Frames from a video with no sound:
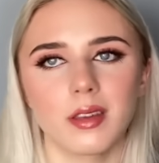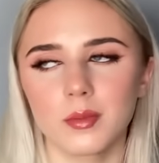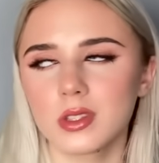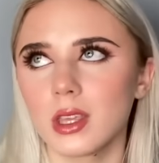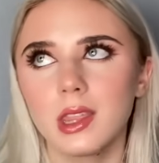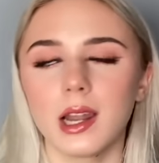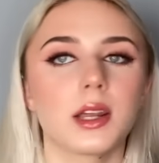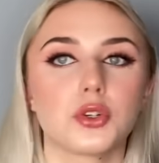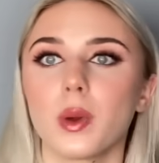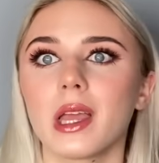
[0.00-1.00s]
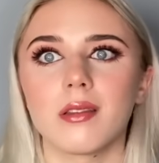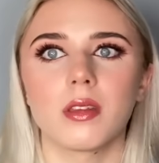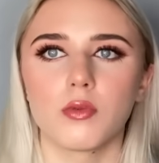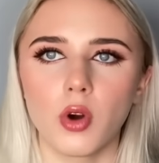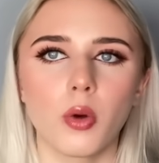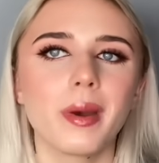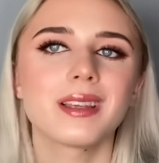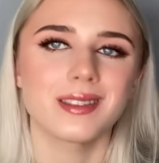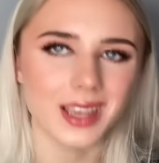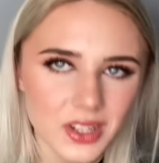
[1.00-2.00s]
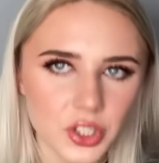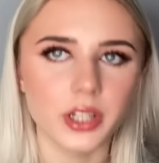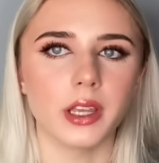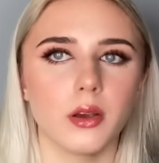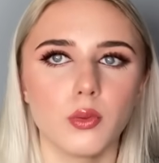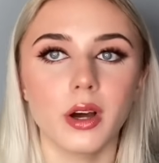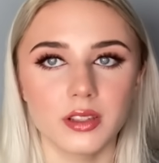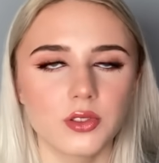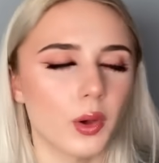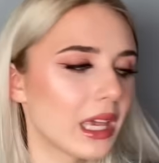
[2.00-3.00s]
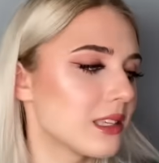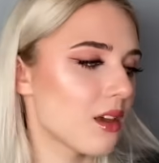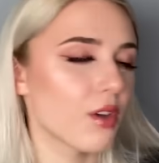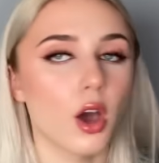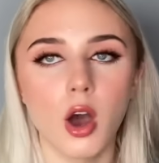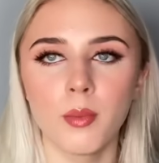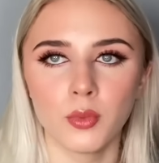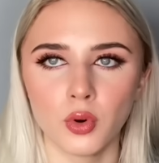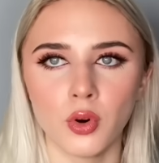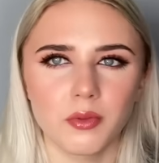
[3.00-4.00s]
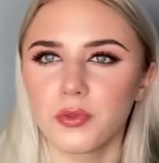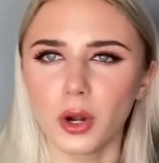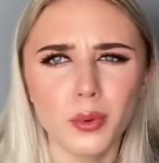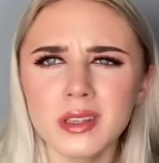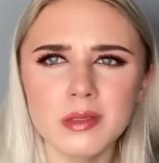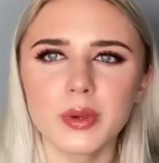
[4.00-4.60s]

I'm not saying they're like doing anything wrong, but essentially what it's doing is giving her more followers,